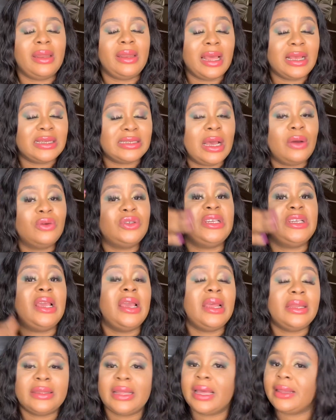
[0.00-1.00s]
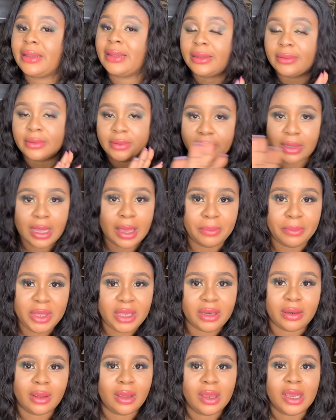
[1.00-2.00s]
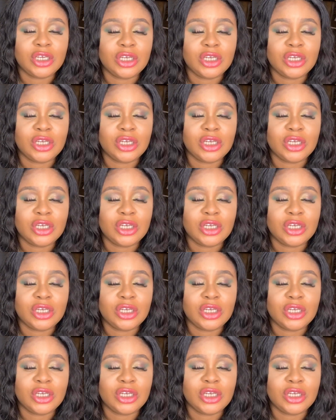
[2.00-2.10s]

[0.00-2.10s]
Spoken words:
That's how she entered, and I mean,